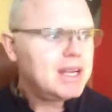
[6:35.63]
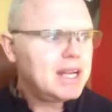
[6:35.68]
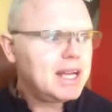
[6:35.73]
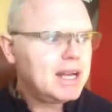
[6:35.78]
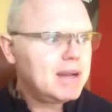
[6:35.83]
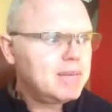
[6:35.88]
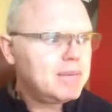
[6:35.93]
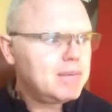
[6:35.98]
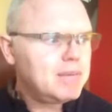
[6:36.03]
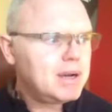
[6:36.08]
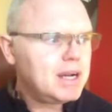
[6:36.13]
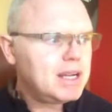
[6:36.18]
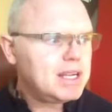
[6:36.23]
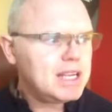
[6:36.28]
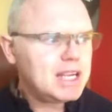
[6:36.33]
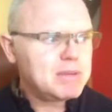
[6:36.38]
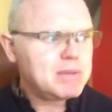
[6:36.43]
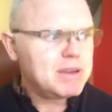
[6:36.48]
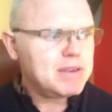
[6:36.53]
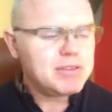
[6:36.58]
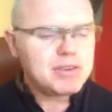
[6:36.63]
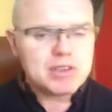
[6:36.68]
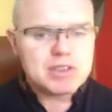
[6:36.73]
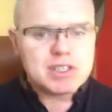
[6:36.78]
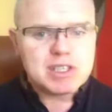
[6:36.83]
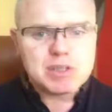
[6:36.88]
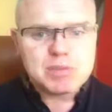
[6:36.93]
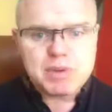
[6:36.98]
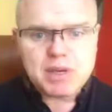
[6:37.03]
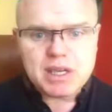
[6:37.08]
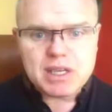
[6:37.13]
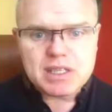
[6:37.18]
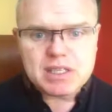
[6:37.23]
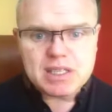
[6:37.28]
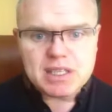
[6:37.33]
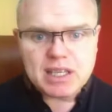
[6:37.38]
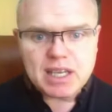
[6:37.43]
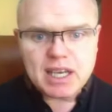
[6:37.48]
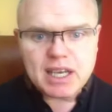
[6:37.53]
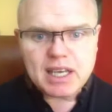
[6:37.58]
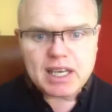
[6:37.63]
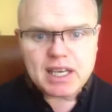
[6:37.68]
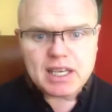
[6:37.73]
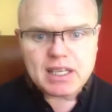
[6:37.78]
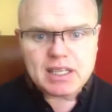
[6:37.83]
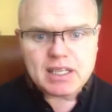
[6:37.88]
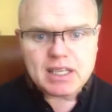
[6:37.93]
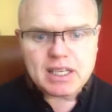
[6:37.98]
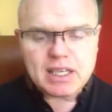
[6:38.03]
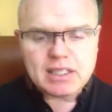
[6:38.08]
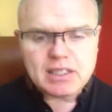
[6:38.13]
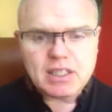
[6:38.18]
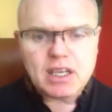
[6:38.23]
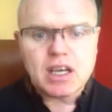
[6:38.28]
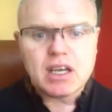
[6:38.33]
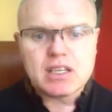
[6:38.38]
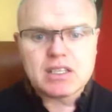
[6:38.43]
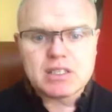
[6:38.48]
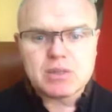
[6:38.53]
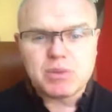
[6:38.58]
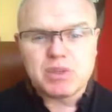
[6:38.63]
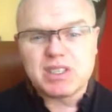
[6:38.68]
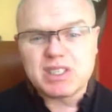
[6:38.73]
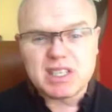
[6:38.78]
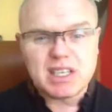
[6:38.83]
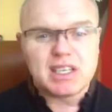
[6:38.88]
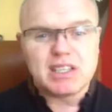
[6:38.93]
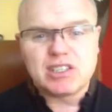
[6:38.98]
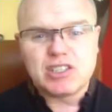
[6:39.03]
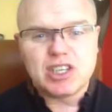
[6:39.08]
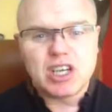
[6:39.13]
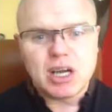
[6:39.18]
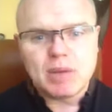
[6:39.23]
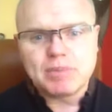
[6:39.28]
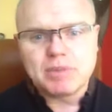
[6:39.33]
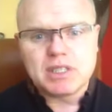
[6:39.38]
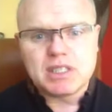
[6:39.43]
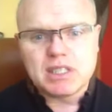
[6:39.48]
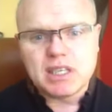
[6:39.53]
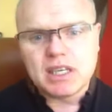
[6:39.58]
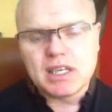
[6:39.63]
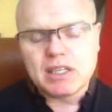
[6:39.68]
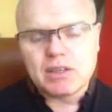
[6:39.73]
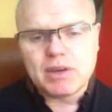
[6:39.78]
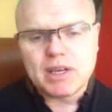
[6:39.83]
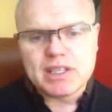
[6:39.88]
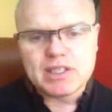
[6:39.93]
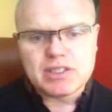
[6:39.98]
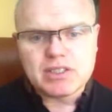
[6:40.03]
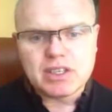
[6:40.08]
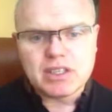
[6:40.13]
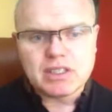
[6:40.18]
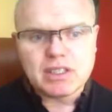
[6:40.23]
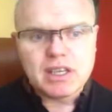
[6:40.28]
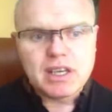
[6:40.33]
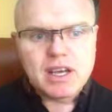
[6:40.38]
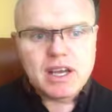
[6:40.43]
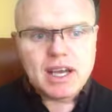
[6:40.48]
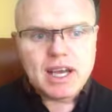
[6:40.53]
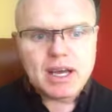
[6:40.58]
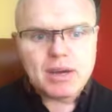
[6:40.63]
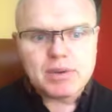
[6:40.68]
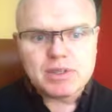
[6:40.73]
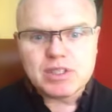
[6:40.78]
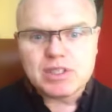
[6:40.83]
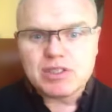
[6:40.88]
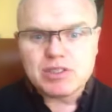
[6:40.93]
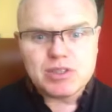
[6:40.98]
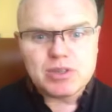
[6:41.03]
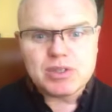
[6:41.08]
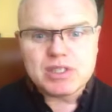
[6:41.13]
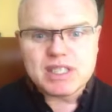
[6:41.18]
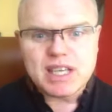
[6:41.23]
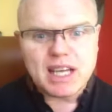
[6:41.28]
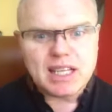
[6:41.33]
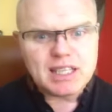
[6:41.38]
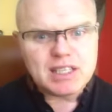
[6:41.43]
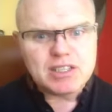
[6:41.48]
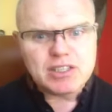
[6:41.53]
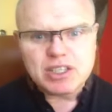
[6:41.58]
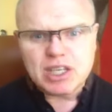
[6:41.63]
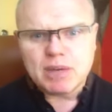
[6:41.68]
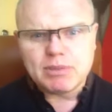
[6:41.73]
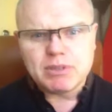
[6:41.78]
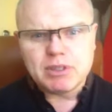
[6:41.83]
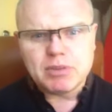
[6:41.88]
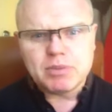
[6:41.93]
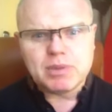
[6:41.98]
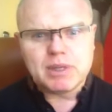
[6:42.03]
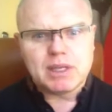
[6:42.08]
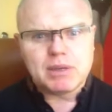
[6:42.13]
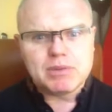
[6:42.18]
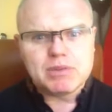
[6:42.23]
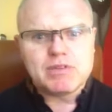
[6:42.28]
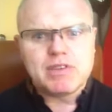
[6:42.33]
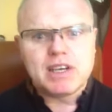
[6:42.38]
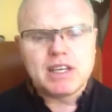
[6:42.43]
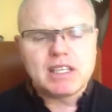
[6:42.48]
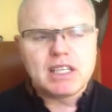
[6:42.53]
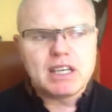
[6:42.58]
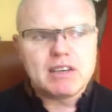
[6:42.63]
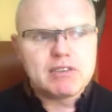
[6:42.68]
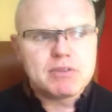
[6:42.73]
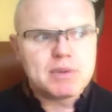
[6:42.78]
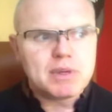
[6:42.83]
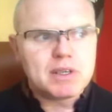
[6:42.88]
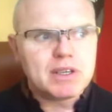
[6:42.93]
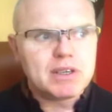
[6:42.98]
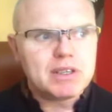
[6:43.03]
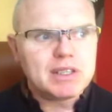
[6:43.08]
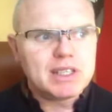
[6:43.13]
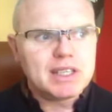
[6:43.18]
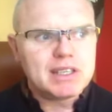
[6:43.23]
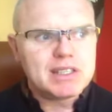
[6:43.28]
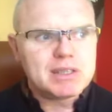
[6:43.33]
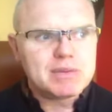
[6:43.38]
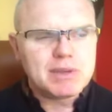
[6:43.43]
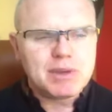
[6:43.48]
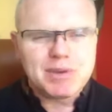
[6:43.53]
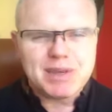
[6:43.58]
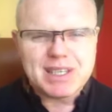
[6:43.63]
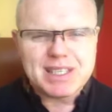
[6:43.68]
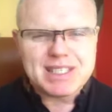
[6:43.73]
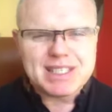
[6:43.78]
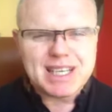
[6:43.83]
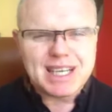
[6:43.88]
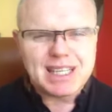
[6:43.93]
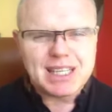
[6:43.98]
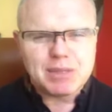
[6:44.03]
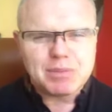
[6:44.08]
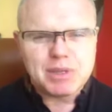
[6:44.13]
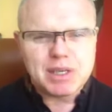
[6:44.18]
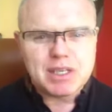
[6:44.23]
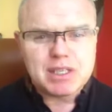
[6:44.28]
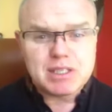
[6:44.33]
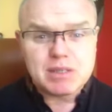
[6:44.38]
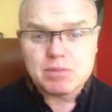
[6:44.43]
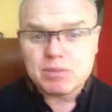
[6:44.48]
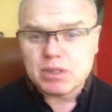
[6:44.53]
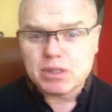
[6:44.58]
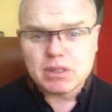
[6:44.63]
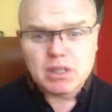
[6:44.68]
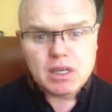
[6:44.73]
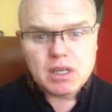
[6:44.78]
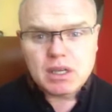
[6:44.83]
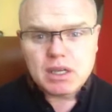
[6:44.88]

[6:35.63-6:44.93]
I had my first experience today in Toast, which is like a chopped style restaurant, which you just do salads chopped up. And I was very nervous about going in there because I'm not really a salad person, but